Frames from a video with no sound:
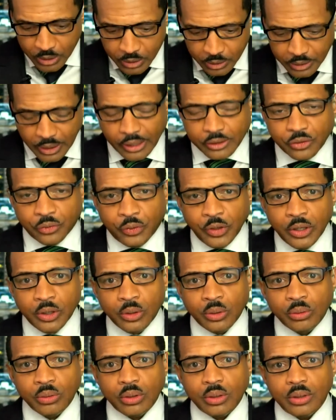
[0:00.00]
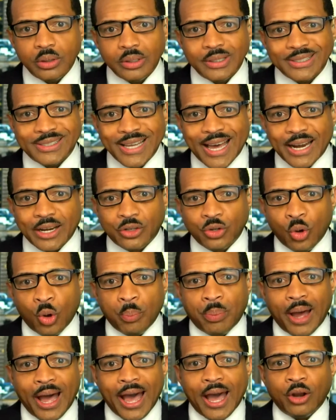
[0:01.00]
Dr. Phil decided to
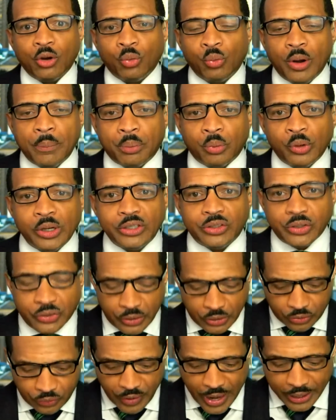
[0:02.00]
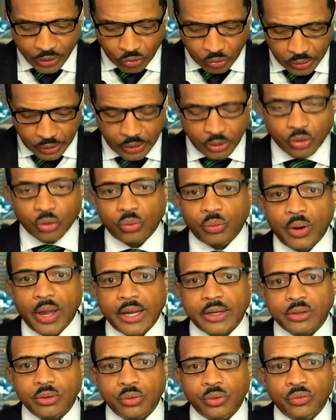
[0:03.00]
opine on reparations. He's factually
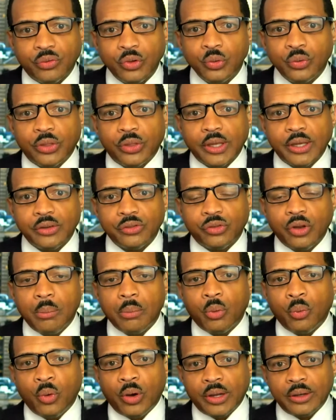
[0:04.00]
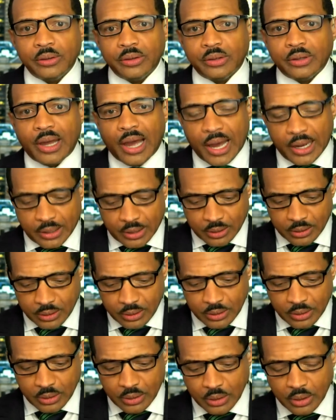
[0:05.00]
incorrect on a few things. Number one, Doc,
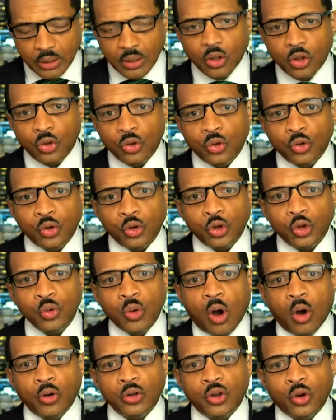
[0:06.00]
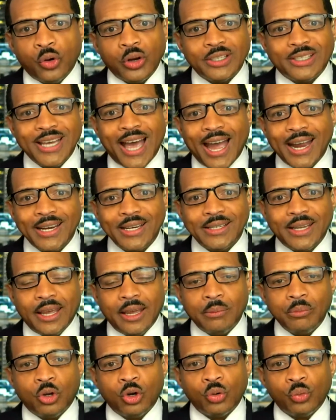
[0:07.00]
you owe your entire
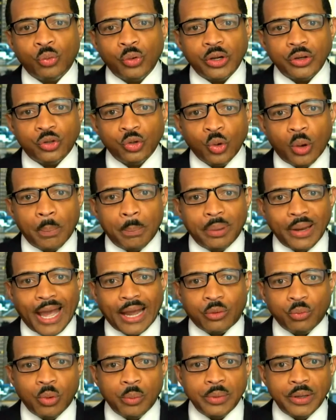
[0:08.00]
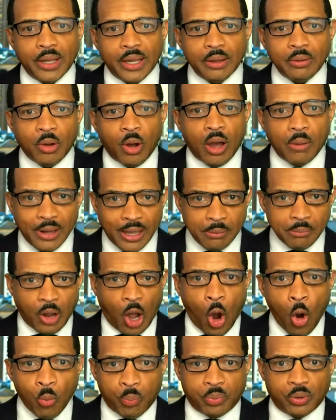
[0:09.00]
damn career to a black woman named
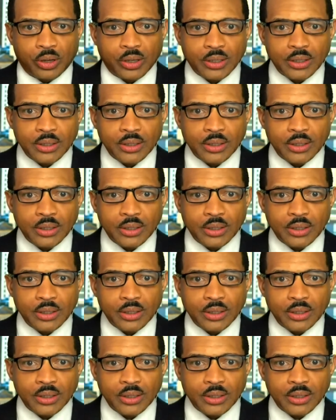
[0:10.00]
Oprah.